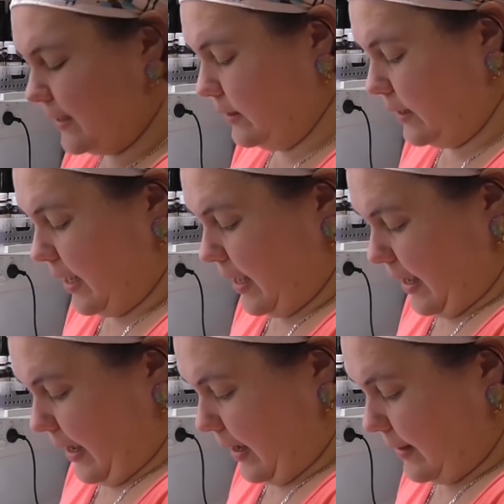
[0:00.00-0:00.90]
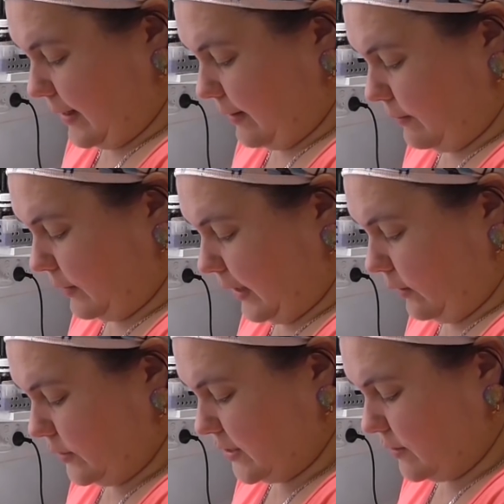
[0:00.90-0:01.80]
out and then
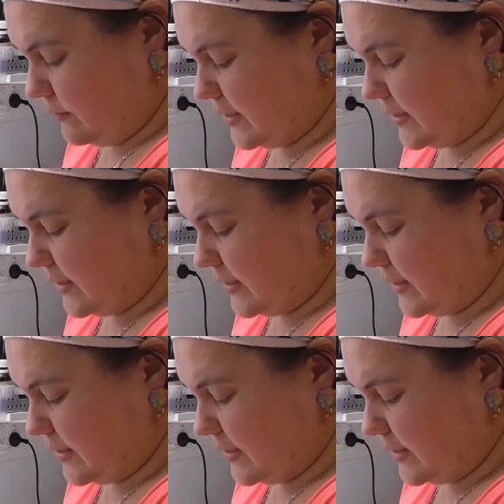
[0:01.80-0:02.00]
get on to the